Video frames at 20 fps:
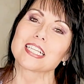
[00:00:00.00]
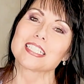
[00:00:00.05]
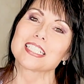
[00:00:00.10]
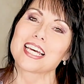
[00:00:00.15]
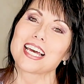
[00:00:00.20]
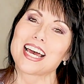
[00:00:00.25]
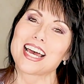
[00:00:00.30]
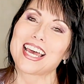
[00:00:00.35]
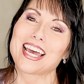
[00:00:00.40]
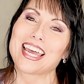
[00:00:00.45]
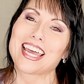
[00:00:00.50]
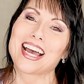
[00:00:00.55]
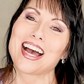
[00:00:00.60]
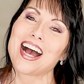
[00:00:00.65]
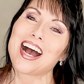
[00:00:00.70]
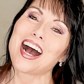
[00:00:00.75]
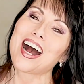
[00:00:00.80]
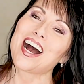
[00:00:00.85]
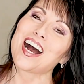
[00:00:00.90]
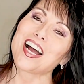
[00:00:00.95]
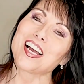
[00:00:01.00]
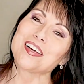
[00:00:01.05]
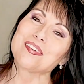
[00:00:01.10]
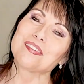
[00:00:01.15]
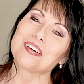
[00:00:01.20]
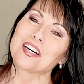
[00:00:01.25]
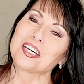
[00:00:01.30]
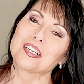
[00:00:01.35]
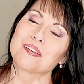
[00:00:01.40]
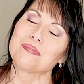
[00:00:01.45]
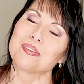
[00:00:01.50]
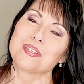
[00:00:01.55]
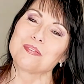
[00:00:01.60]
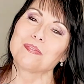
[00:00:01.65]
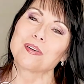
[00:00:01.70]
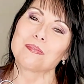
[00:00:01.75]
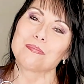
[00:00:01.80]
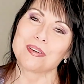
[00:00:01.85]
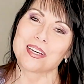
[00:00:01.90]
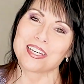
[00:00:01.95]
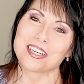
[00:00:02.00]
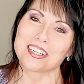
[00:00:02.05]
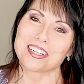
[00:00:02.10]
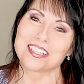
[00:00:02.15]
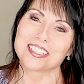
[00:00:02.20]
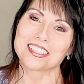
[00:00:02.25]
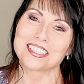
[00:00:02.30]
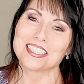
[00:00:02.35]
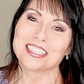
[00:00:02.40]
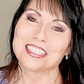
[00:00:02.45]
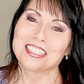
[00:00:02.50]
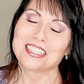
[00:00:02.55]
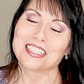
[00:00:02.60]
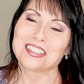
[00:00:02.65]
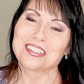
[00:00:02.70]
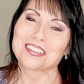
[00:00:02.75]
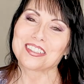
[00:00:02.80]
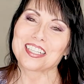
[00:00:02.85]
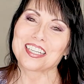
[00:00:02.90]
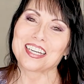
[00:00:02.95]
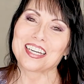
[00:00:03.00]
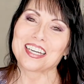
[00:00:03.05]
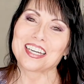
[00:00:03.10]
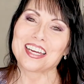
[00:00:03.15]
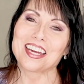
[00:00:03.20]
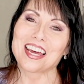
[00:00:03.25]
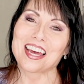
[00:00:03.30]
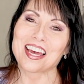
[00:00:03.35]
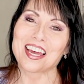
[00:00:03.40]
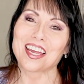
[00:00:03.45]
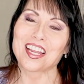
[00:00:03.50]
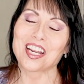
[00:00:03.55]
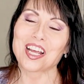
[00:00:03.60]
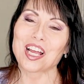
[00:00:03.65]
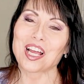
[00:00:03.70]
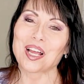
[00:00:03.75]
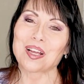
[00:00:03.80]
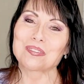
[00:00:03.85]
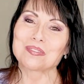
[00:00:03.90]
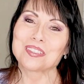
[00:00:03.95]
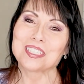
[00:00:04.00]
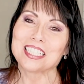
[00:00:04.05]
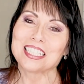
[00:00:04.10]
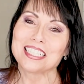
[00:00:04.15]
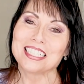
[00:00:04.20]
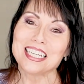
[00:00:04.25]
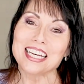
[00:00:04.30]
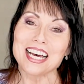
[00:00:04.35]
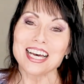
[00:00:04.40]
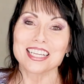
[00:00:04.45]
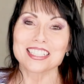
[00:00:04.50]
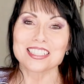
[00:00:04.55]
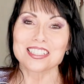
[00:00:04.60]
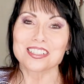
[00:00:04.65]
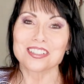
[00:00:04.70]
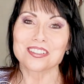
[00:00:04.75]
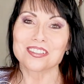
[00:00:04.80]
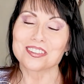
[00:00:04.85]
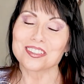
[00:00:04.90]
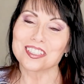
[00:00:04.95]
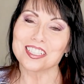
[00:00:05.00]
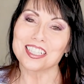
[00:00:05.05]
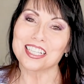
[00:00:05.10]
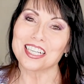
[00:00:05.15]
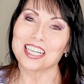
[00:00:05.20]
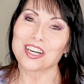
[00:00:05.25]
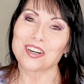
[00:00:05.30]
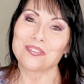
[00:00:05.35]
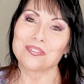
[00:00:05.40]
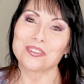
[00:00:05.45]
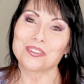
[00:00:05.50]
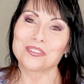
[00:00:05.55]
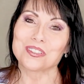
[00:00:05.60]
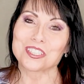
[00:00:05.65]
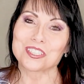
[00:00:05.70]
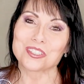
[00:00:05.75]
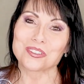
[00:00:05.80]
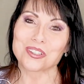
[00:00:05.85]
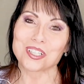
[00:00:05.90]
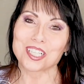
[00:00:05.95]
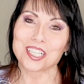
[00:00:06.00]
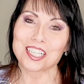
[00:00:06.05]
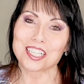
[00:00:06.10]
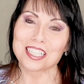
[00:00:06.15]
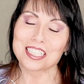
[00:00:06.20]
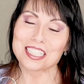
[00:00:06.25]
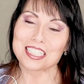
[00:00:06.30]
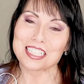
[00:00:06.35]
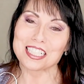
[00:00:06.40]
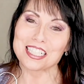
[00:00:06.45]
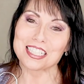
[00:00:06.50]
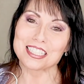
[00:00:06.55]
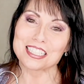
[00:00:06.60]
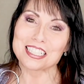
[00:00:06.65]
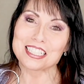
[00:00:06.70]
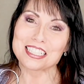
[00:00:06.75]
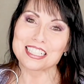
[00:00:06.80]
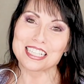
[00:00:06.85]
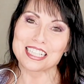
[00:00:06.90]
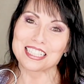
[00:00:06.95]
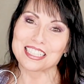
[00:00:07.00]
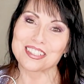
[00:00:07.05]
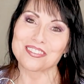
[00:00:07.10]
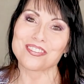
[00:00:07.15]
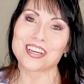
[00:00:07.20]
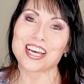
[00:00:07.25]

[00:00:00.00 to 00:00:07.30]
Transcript: Sunday, I am going to be prepared. Okay, and um, yeah, so yeah, I hope you enjoy seeing this in the